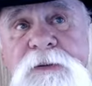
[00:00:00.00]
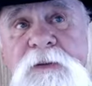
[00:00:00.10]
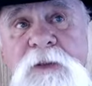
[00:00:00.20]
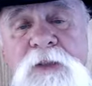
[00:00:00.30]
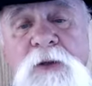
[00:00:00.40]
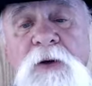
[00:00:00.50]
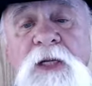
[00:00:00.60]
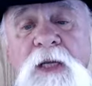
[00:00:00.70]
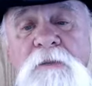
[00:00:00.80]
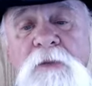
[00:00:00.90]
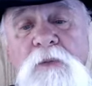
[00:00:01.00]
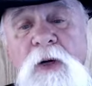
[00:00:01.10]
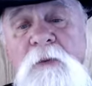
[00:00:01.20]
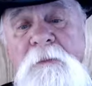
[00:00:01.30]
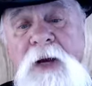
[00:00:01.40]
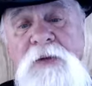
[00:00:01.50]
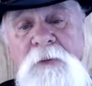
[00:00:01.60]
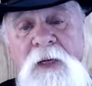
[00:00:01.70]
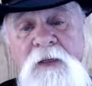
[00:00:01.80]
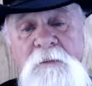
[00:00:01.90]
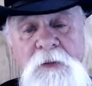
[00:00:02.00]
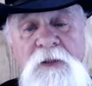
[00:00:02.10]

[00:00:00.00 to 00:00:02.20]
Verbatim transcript: It's hard to keep me running my mouth about it, but it,